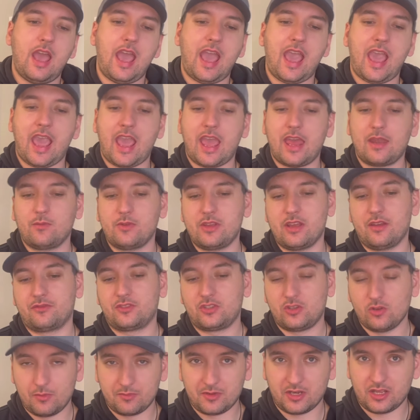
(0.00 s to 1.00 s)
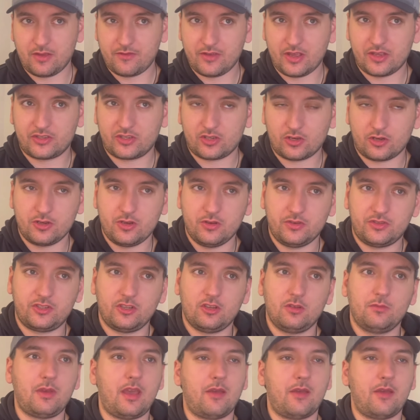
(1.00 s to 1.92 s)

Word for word: And we have two of them to give you guys here on YouTube.